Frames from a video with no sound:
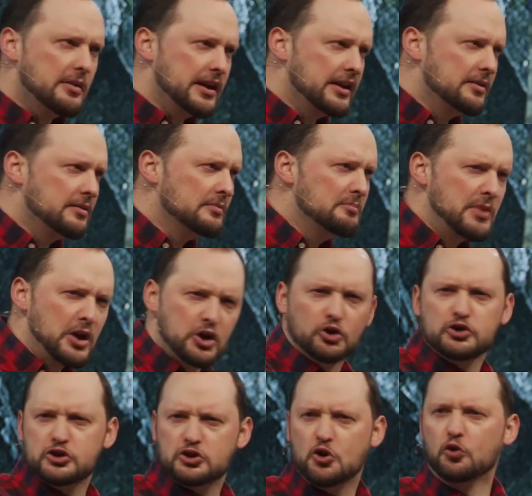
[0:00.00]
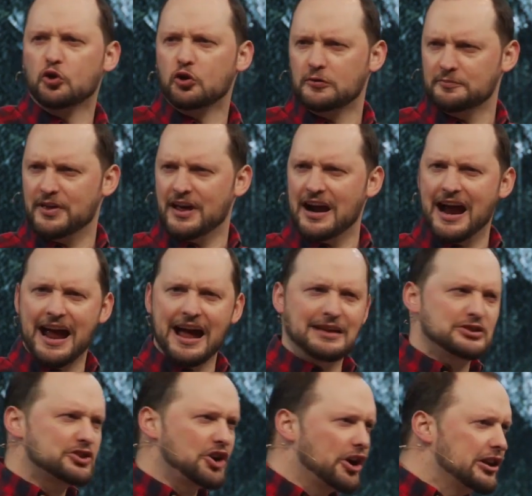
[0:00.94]
in middle school that I
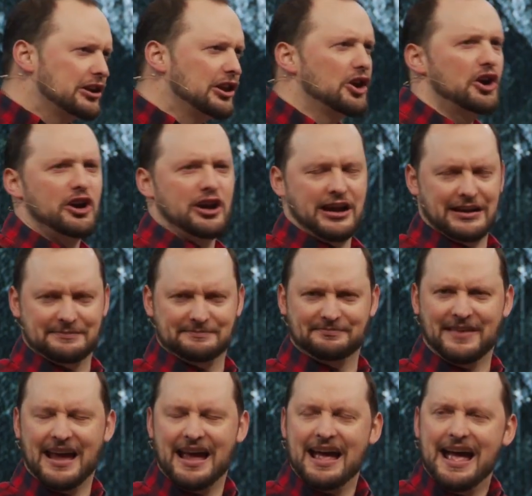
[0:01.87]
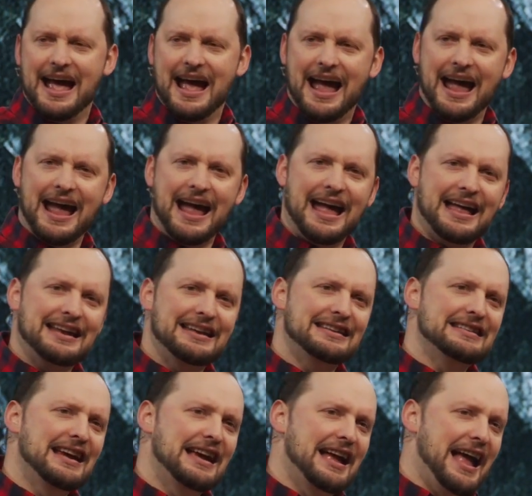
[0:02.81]
had started learning.
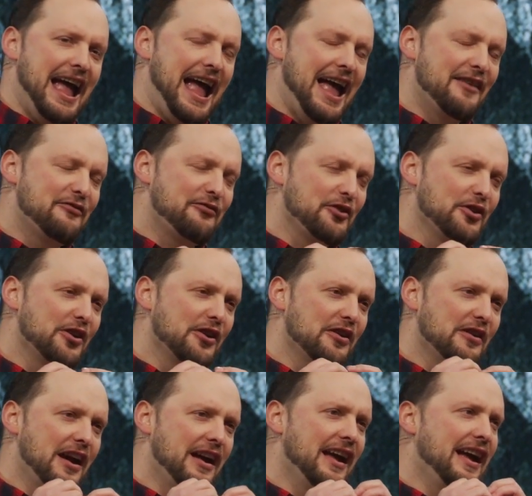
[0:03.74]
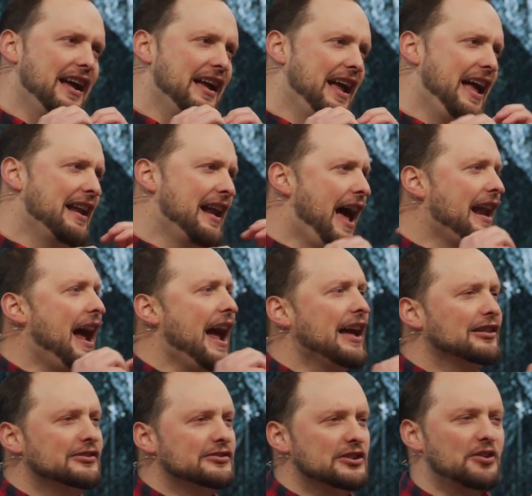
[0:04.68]
And and for uh, and, and i
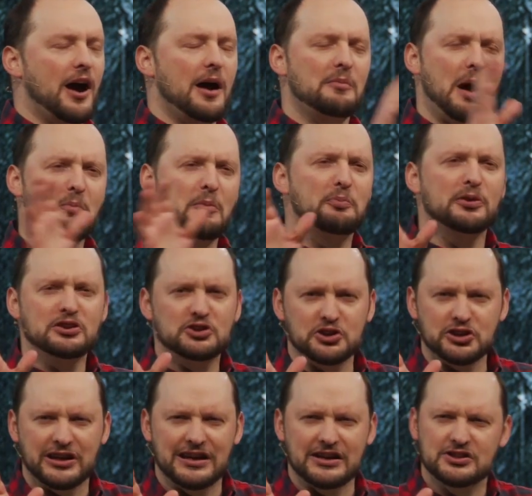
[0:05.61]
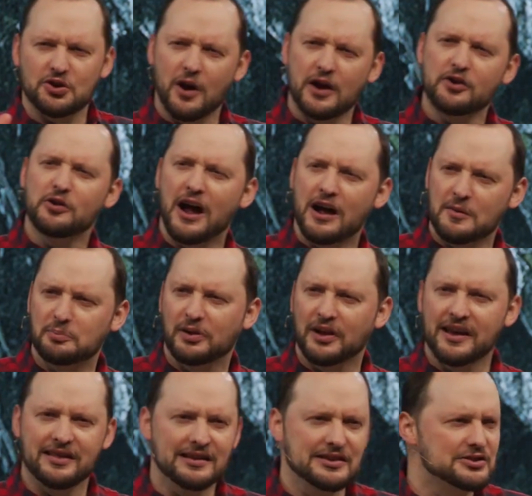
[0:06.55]
had you know I'm, I'm, a preacher's kid so i know how to
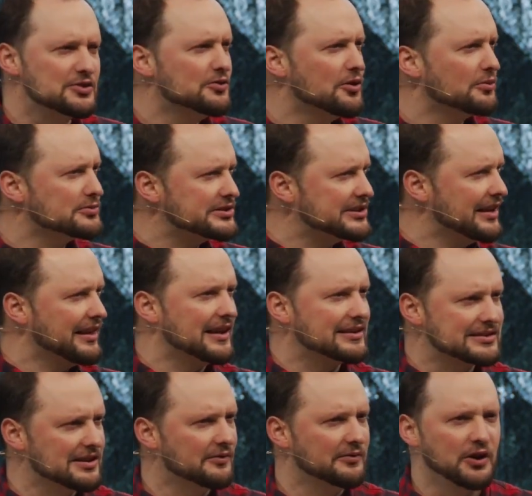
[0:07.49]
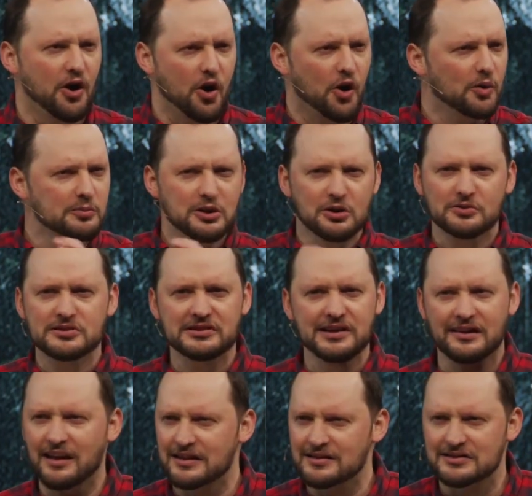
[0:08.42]
play this you don't say that stuff at home you don't
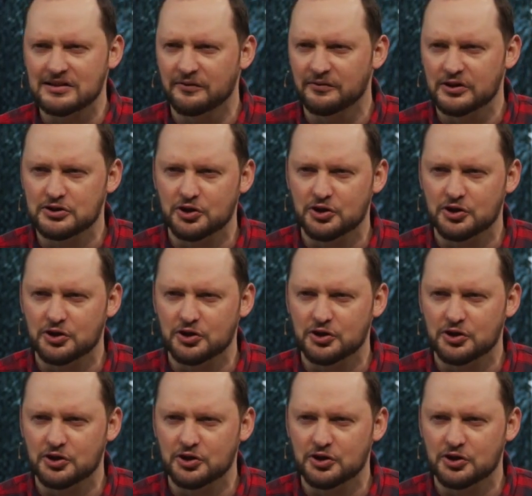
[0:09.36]
say that stuff at